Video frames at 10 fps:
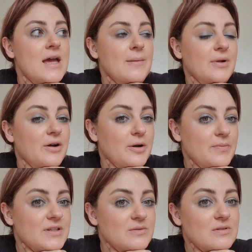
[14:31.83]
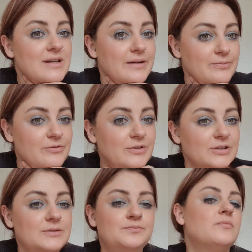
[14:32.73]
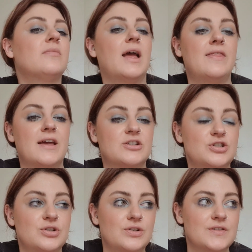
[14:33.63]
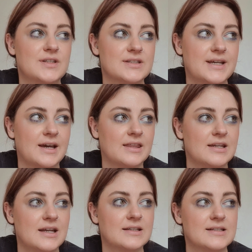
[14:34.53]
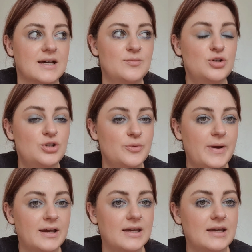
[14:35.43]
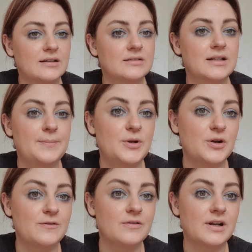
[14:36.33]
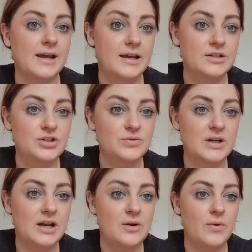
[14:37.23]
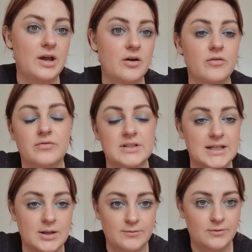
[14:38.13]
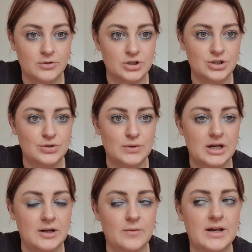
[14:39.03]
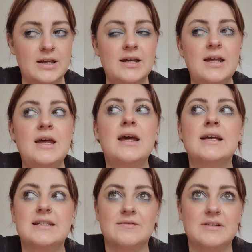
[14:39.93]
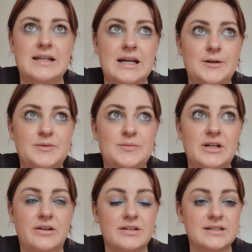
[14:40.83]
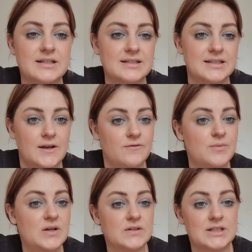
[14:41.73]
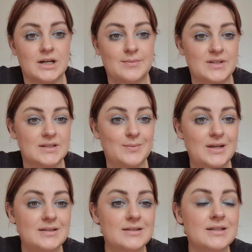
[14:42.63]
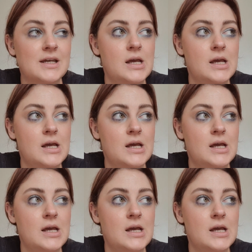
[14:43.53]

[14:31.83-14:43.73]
But I hope this was helpful and that you use this hack the next time you do your packing. Let me know if it aids you in any way or if it's helpful to you in any way. Definitely helps me a lot. It has saved me on time and space.